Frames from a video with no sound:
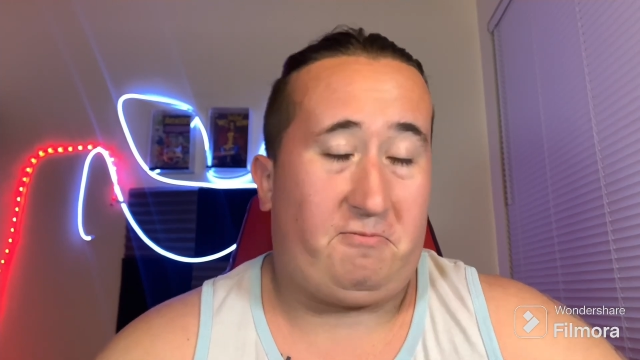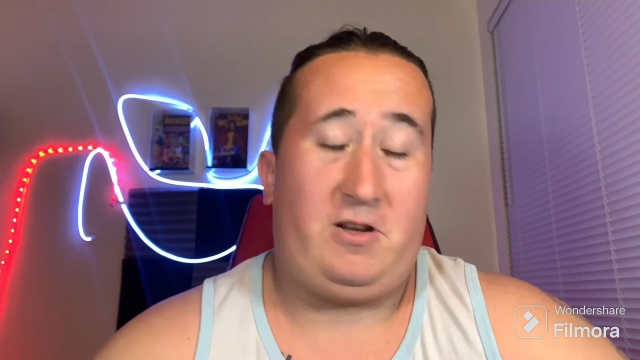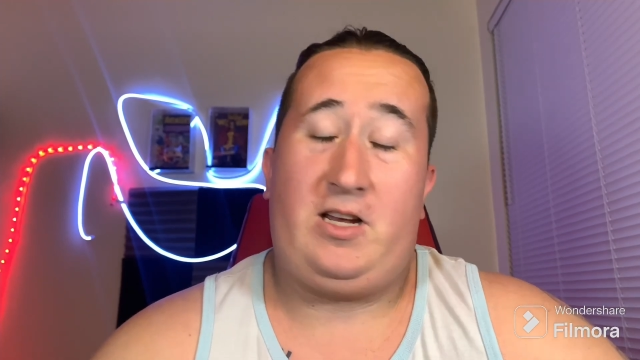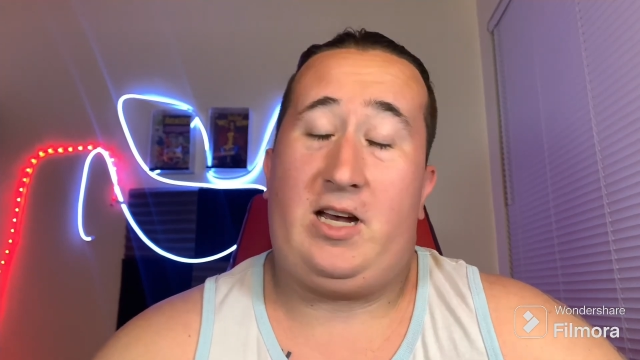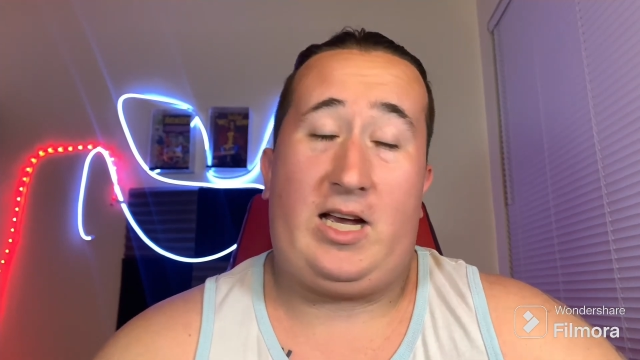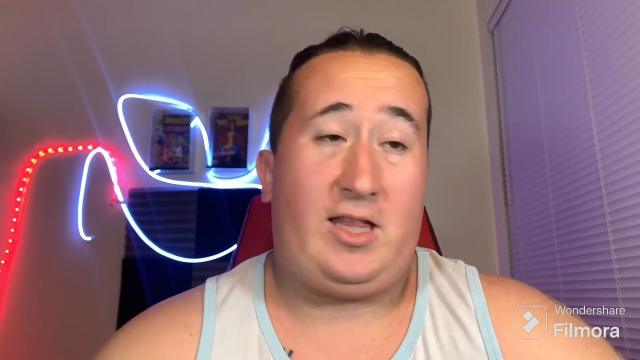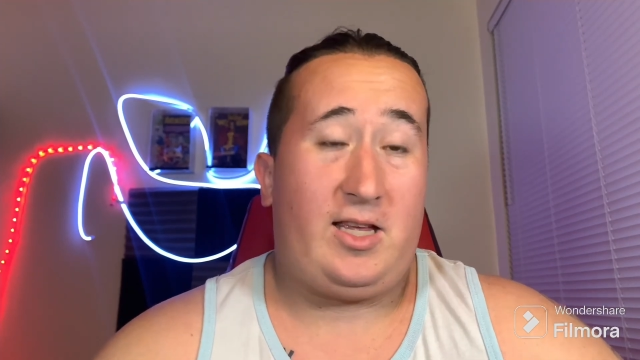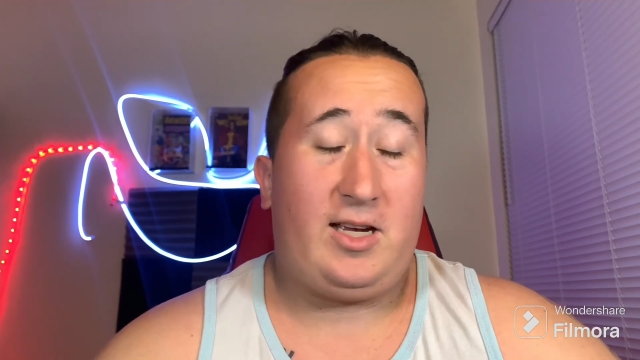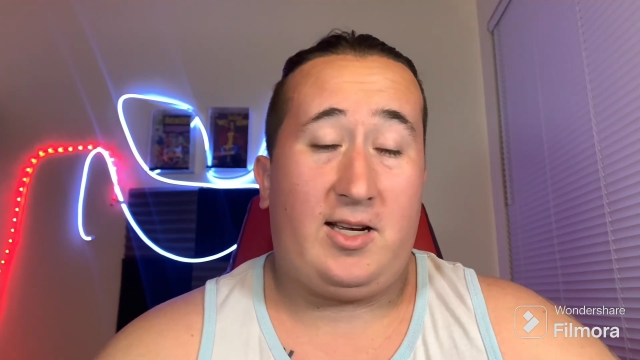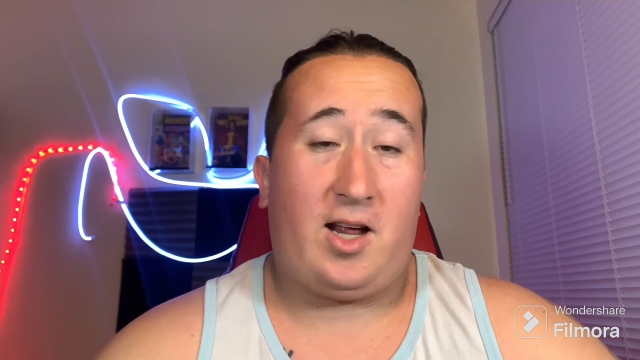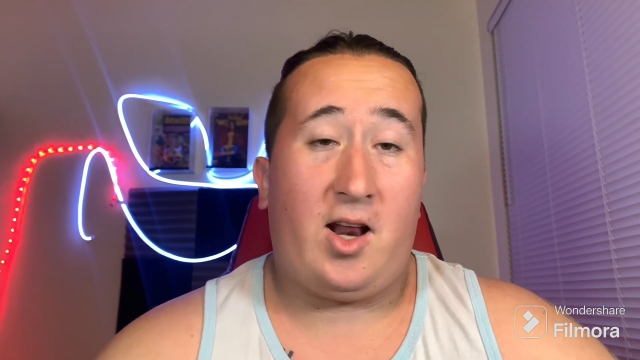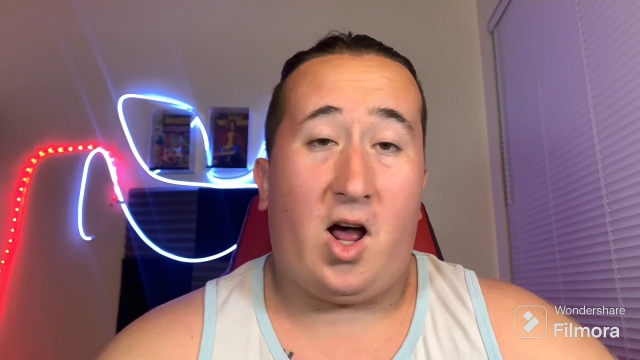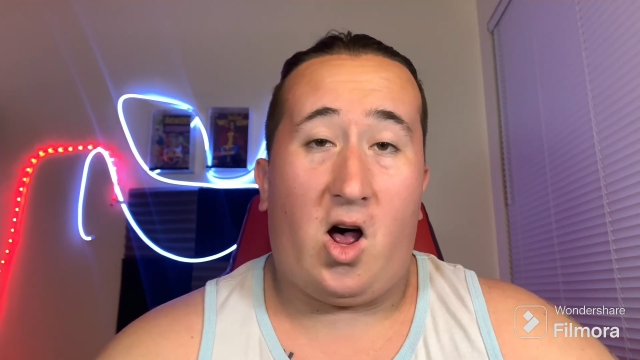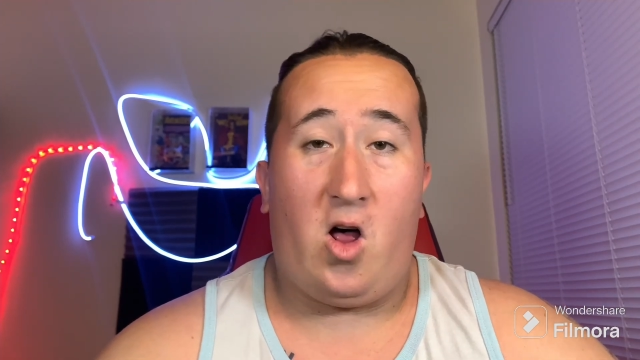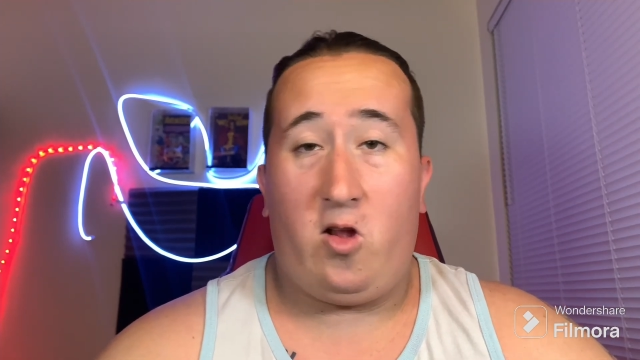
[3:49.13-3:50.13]
I think,
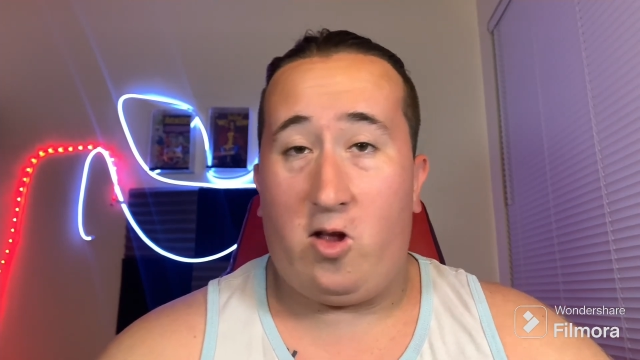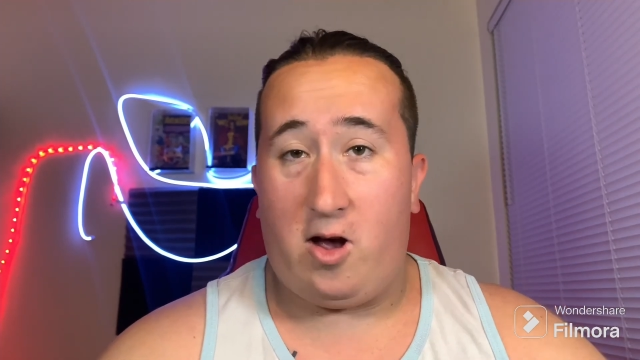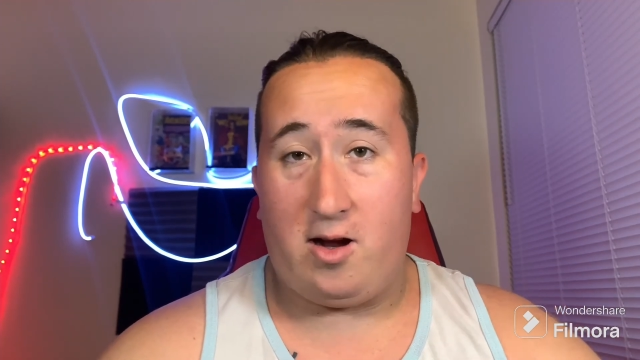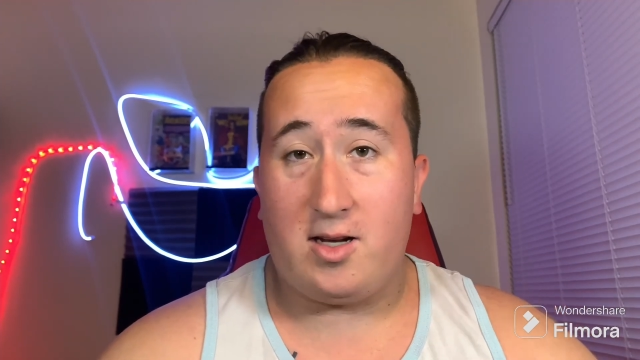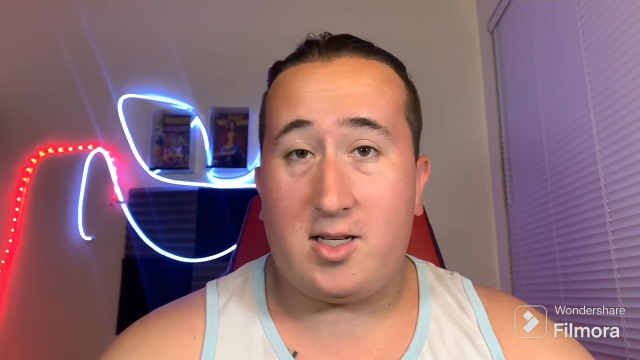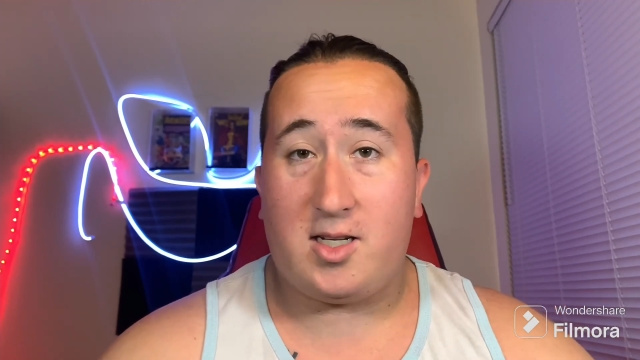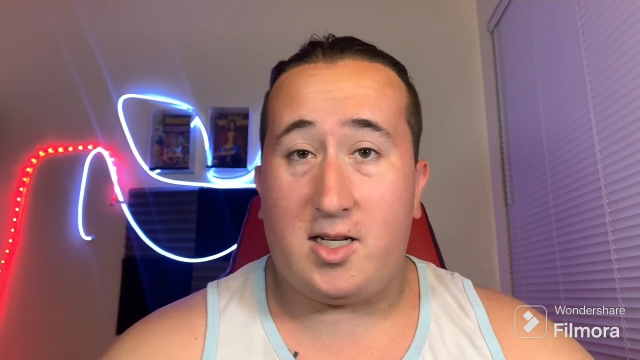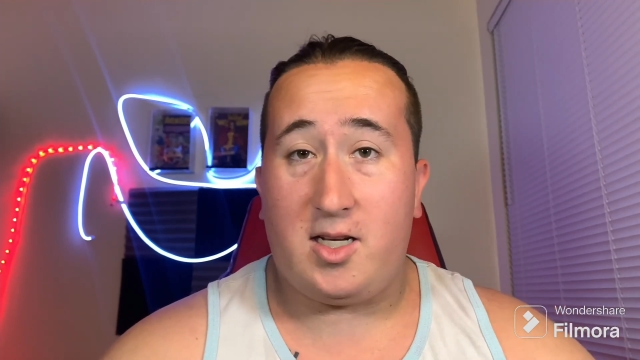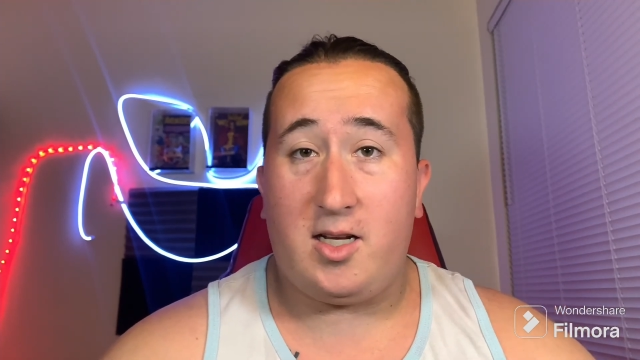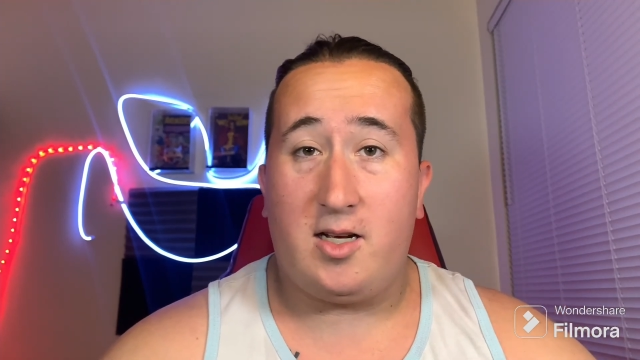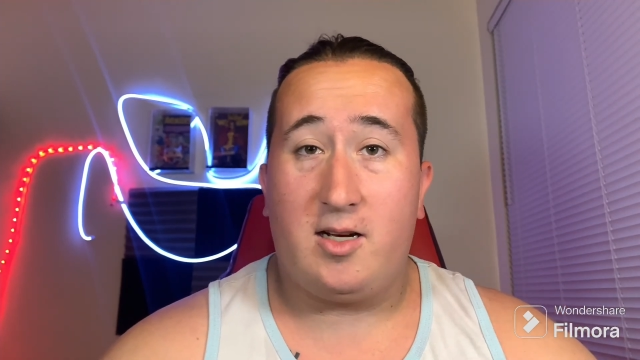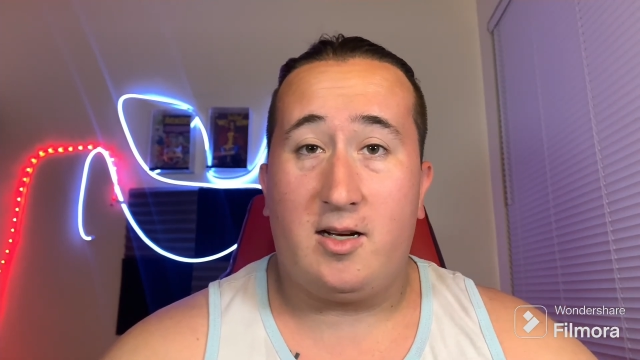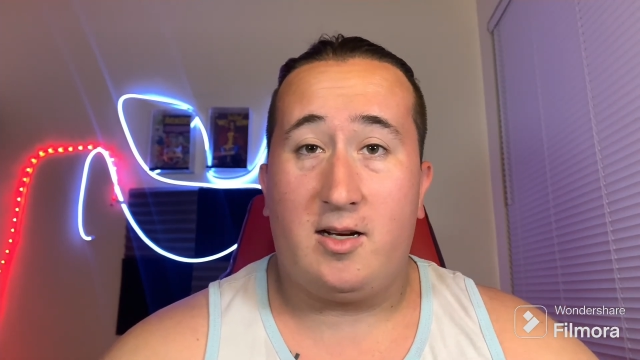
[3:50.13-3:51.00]
in all honesty,